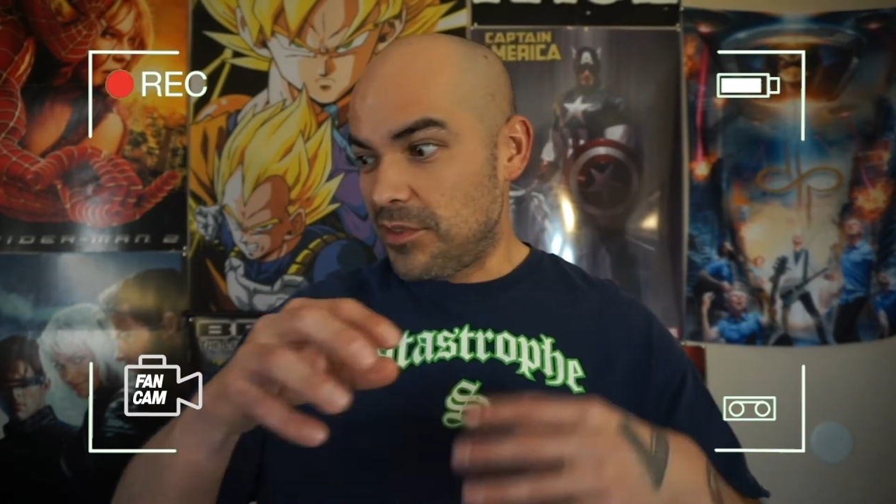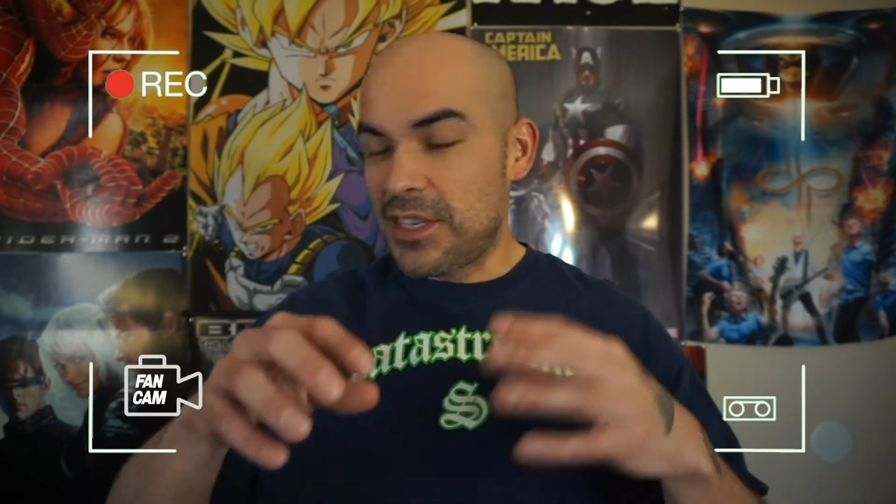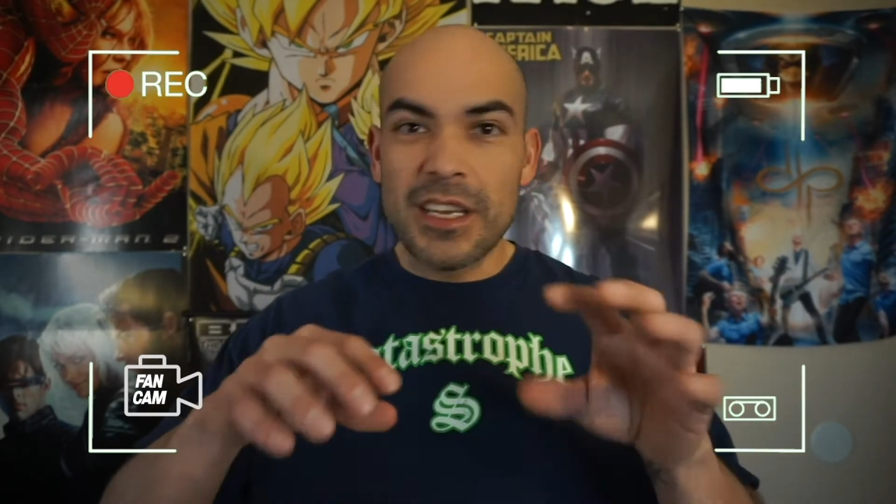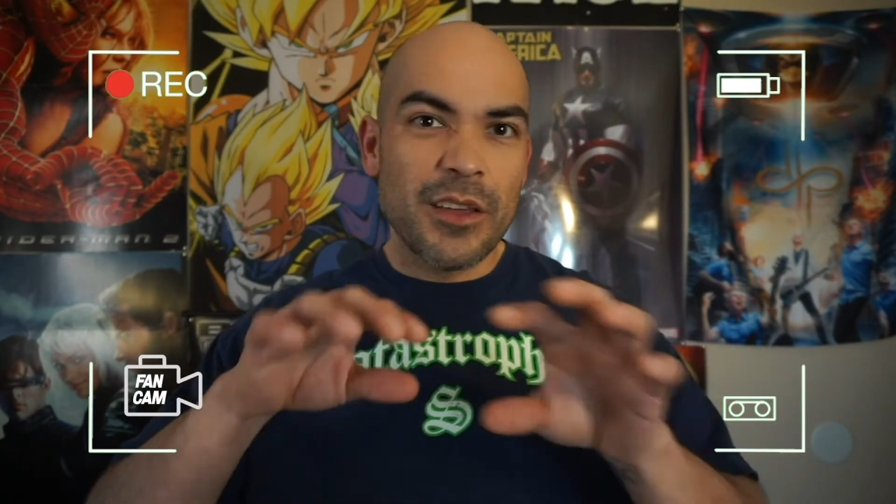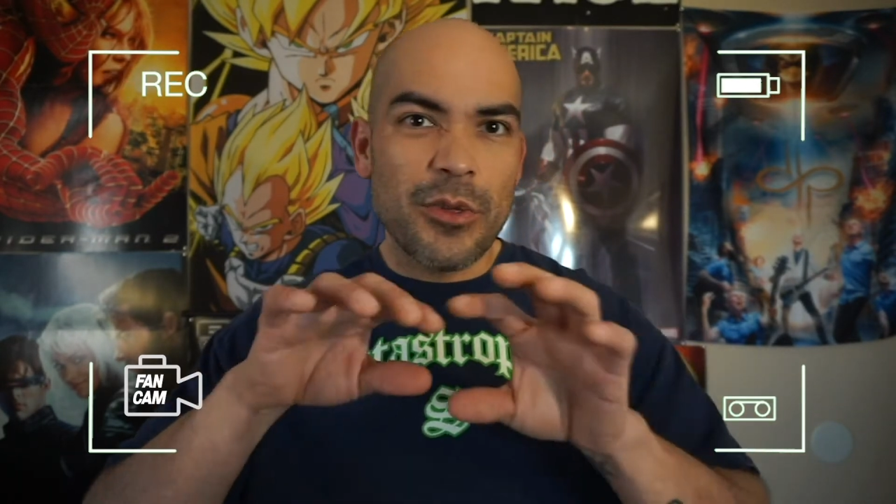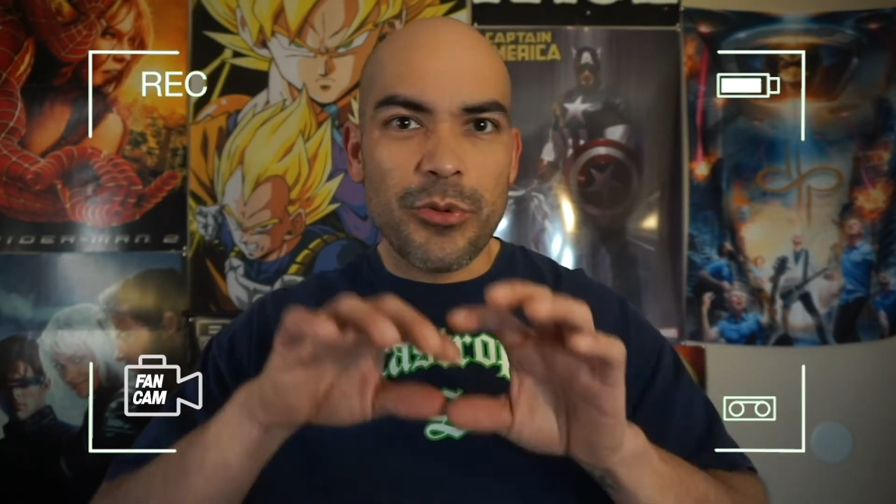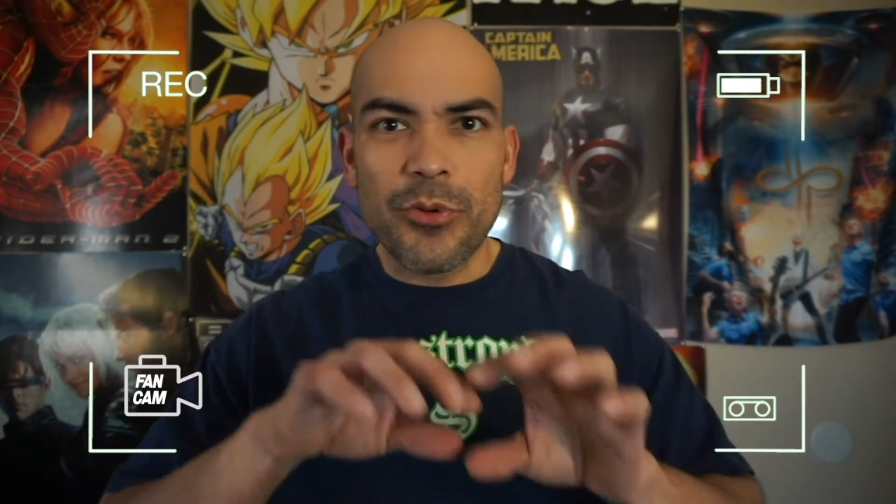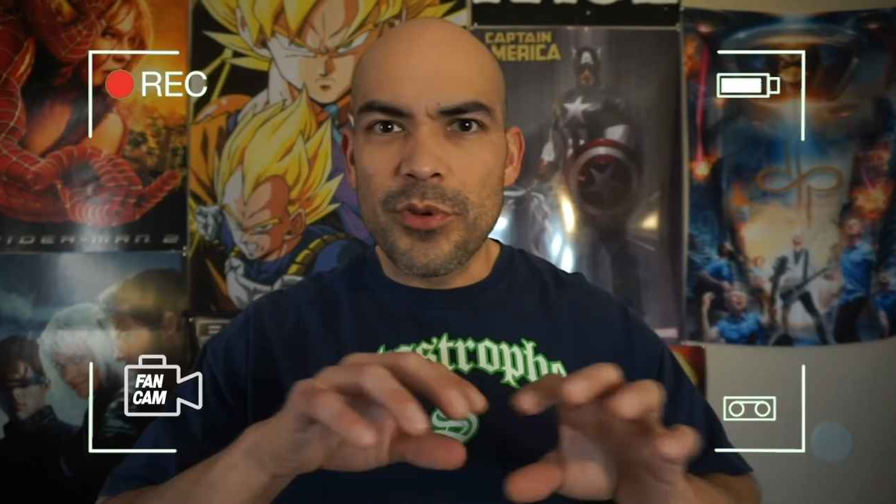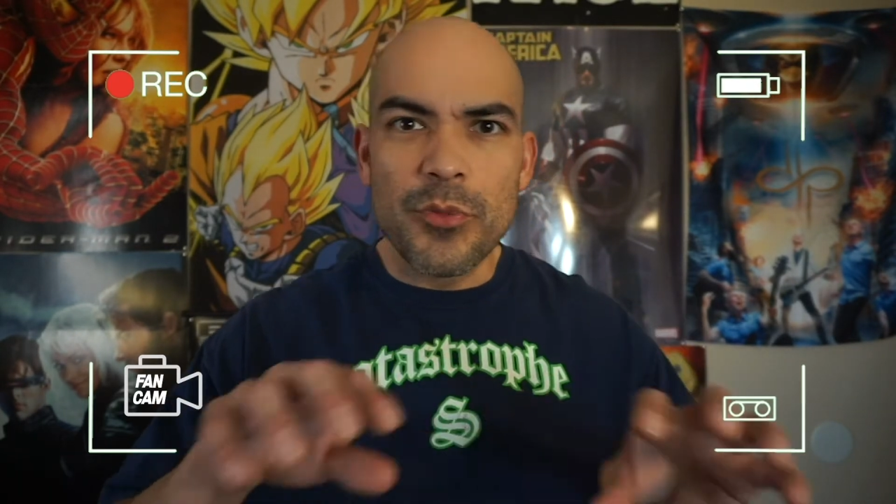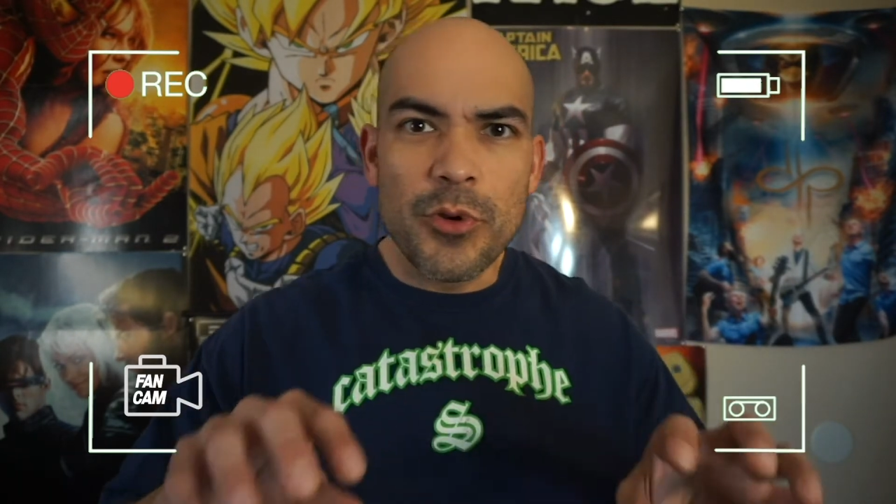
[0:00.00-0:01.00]
digging
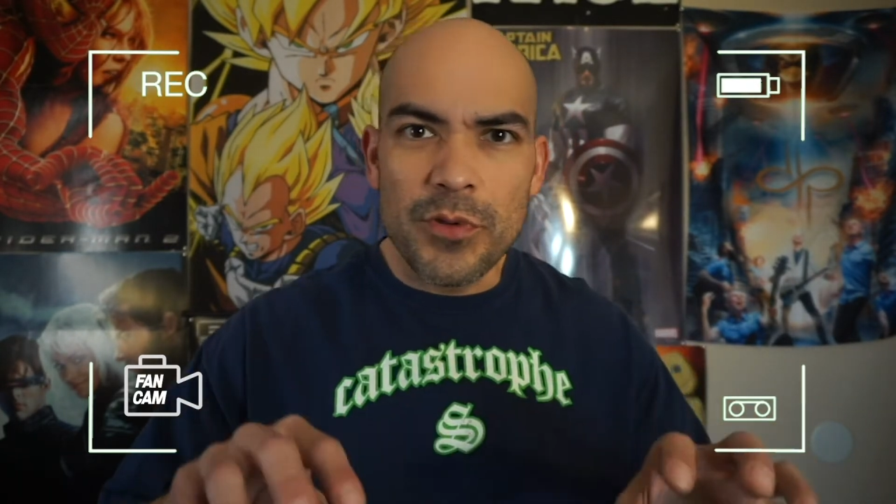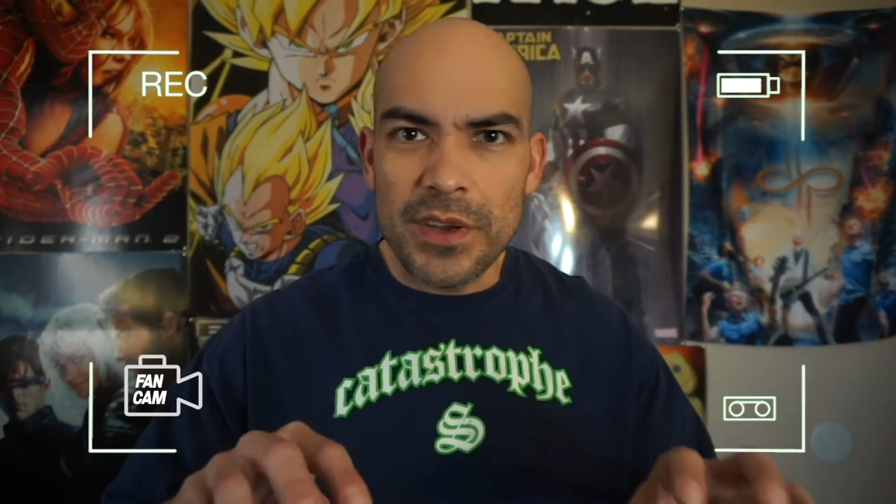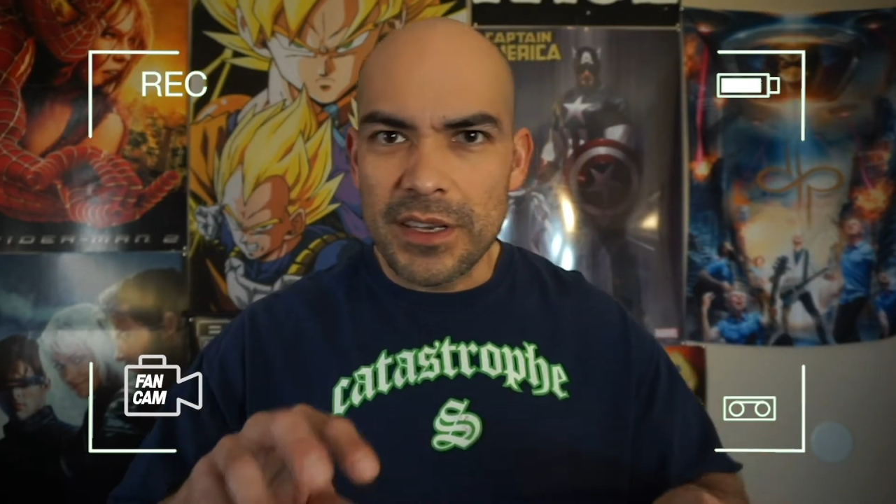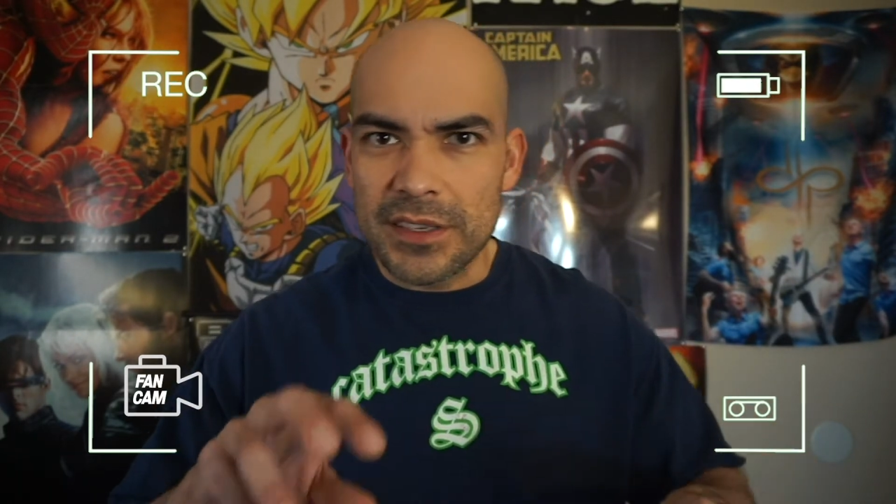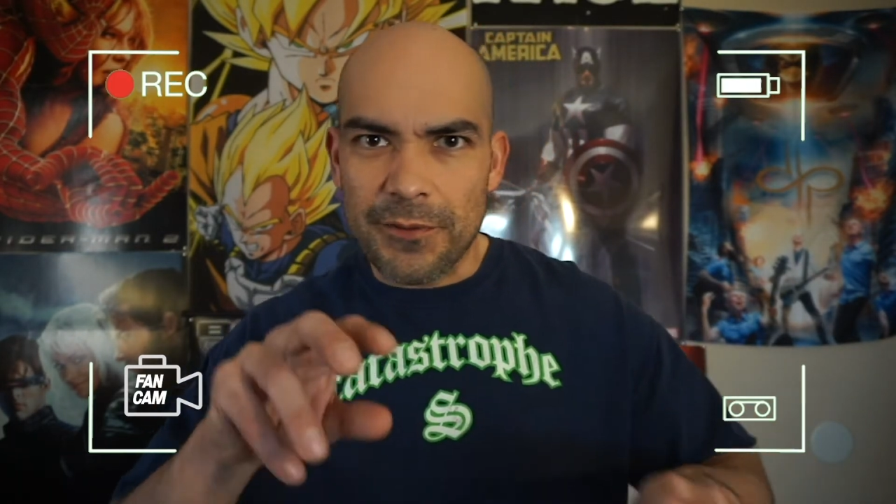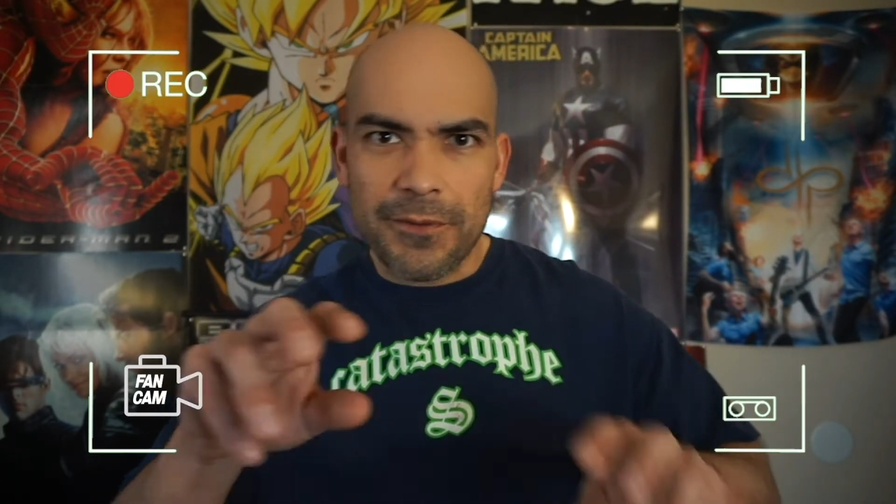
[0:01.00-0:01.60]
through the movies and